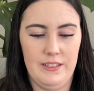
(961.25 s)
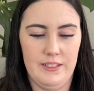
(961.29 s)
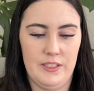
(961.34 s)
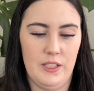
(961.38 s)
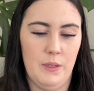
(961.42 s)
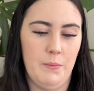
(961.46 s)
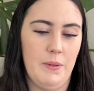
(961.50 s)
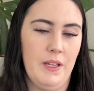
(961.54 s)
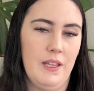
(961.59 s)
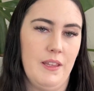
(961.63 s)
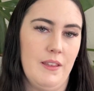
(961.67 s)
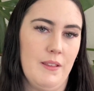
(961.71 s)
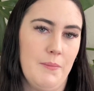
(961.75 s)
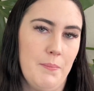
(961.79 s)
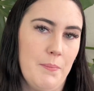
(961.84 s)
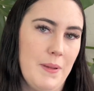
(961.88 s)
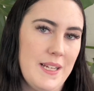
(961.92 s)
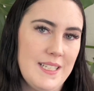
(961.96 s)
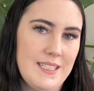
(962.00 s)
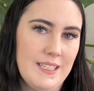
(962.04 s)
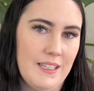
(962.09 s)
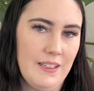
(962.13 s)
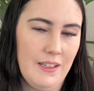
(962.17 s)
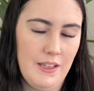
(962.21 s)
So but
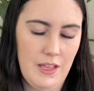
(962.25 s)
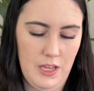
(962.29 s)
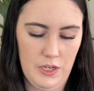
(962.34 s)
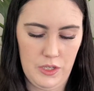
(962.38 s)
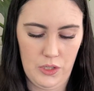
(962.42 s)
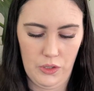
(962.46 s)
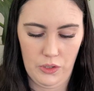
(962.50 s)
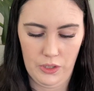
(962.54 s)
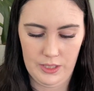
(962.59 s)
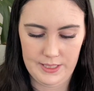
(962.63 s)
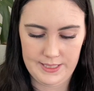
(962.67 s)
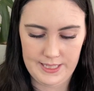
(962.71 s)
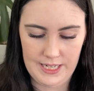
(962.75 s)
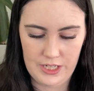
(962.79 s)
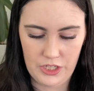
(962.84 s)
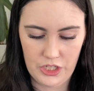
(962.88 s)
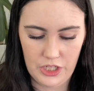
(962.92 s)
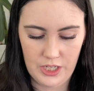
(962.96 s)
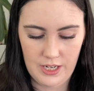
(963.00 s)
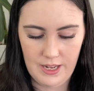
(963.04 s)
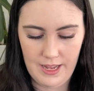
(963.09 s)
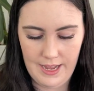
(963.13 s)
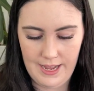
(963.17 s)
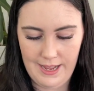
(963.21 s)
basically they're $2 each.
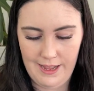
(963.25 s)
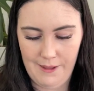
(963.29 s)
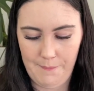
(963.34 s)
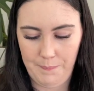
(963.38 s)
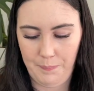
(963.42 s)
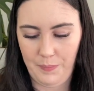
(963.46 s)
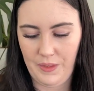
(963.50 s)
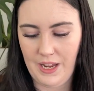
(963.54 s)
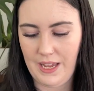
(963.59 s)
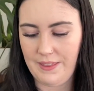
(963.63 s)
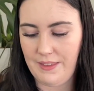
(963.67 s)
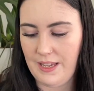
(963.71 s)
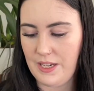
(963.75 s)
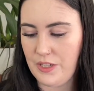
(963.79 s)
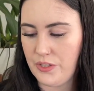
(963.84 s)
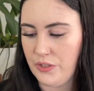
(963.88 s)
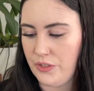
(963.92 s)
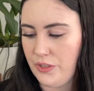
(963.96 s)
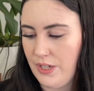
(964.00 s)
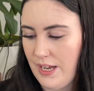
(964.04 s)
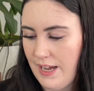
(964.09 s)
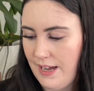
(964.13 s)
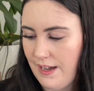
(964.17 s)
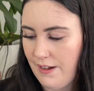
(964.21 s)
And they
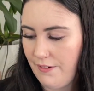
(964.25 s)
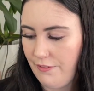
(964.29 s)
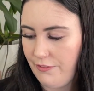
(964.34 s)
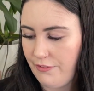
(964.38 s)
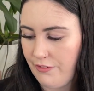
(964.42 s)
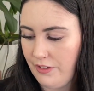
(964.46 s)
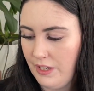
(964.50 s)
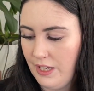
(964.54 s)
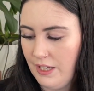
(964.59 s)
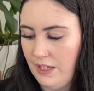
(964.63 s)
do have,